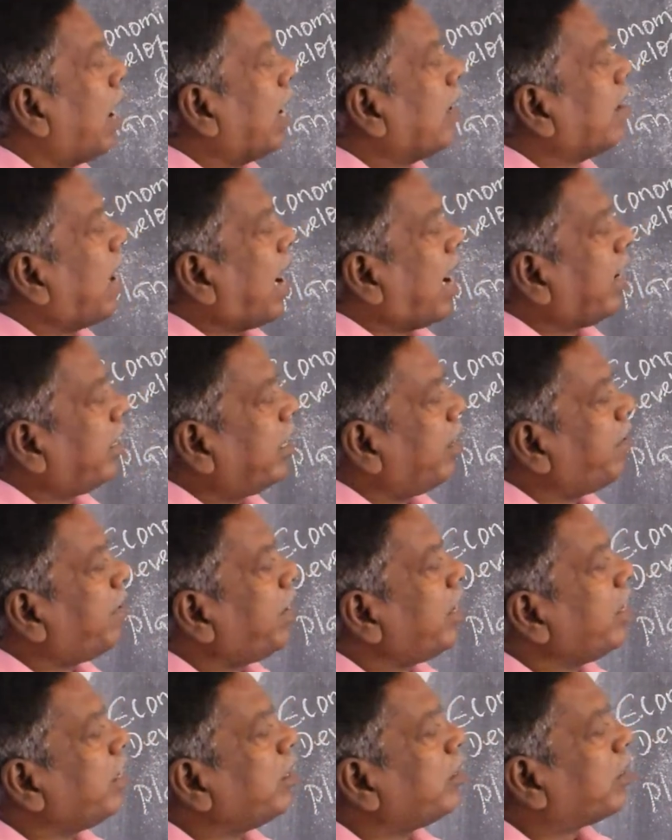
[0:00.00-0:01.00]
and the
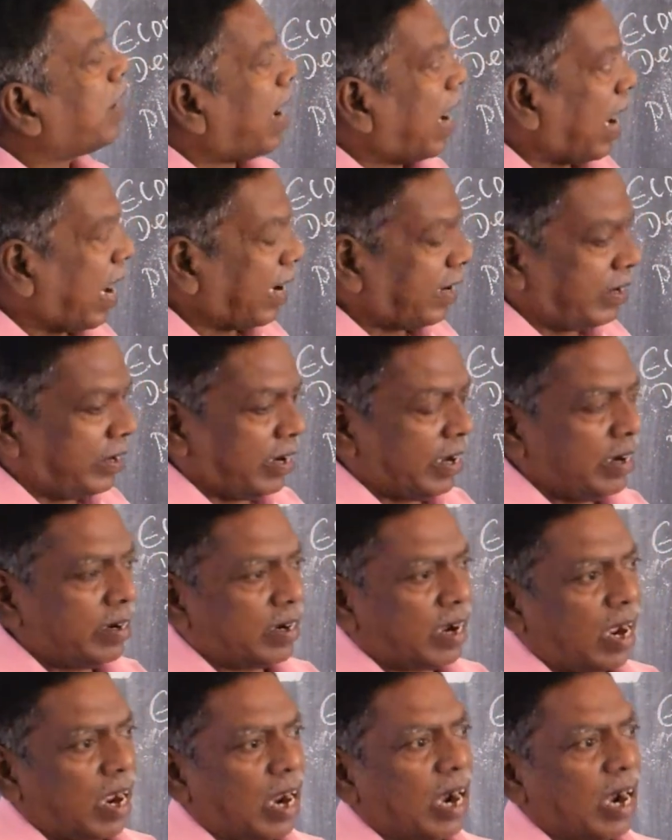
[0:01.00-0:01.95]
activity is acting